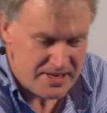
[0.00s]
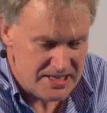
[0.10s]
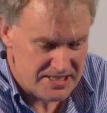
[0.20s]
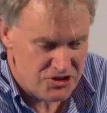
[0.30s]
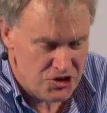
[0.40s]

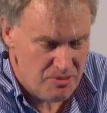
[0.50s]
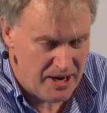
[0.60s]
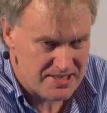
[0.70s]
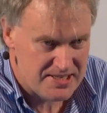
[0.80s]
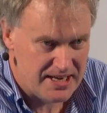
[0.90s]
is a tumour
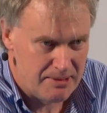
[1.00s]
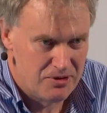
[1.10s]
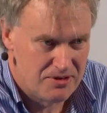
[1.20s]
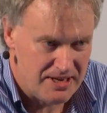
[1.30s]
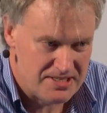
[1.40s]
has to get a
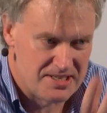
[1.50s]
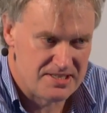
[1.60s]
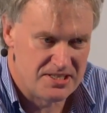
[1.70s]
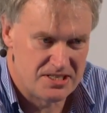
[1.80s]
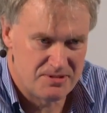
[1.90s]
blood vessel
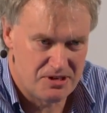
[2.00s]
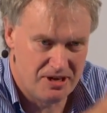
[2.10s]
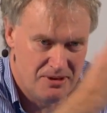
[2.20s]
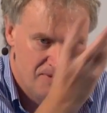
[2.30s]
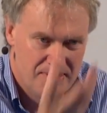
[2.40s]
system to
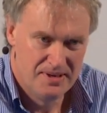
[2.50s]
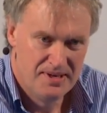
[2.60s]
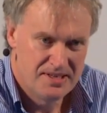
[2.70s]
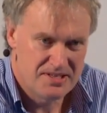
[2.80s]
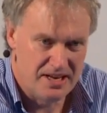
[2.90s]
grow.
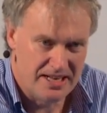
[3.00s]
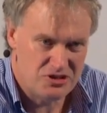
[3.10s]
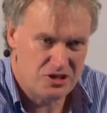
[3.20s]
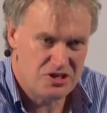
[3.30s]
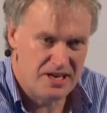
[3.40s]
It's called
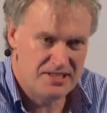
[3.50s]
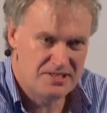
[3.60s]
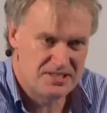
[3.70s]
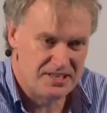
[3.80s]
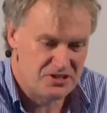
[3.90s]

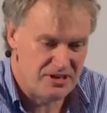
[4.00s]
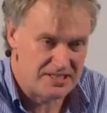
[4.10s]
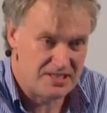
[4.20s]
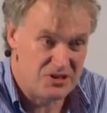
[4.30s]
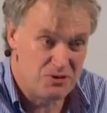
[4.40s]
angiogenesis, and it
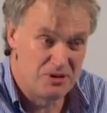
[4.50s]
attracts in new